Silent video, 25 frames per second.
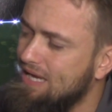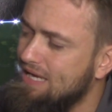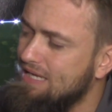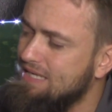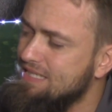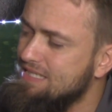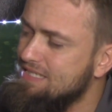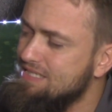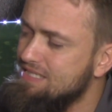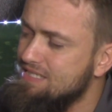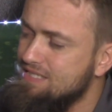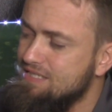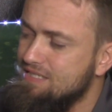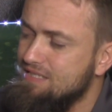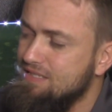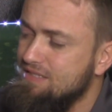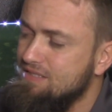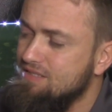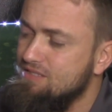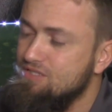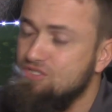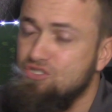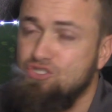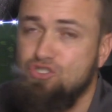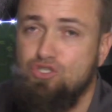LED
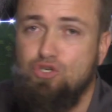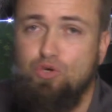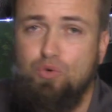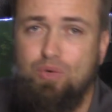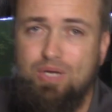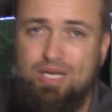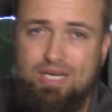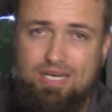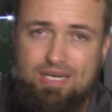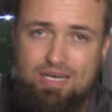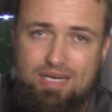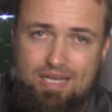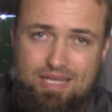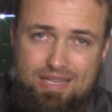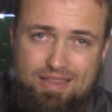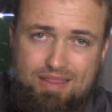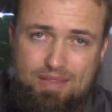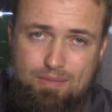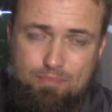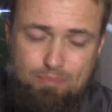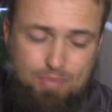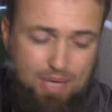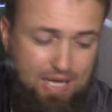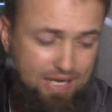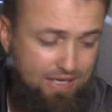screen in
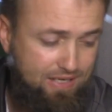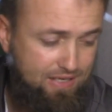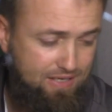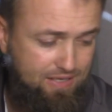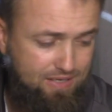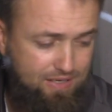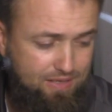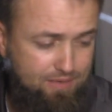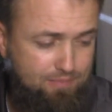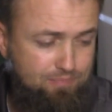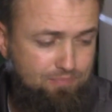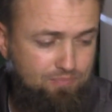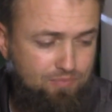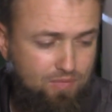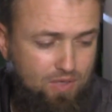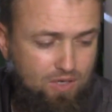the back here,